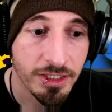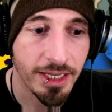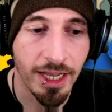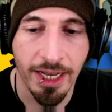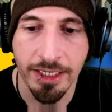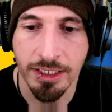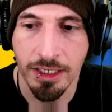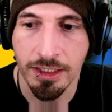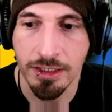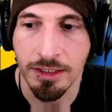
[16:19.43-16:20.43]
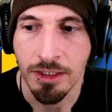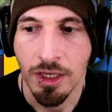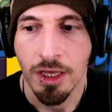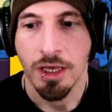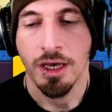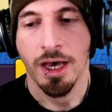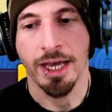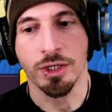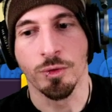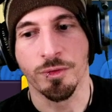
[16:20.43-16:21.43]
yeah, I'm
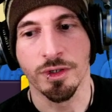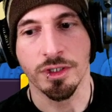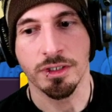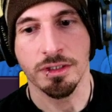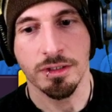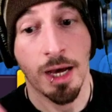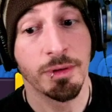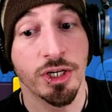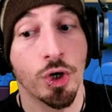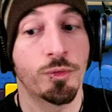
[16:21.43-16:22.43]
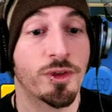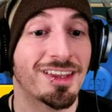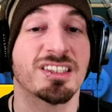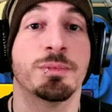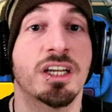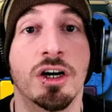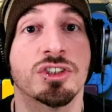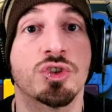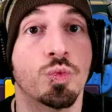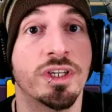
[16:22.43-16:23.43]
gonna go for this
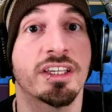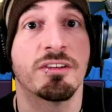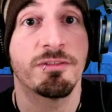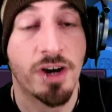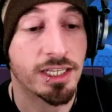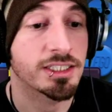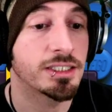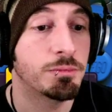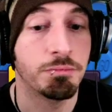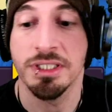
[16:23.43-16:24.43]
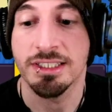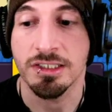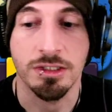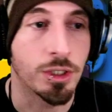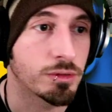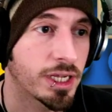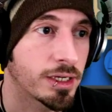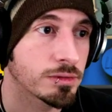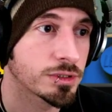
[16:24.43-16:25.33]
because we can finally beat this node now.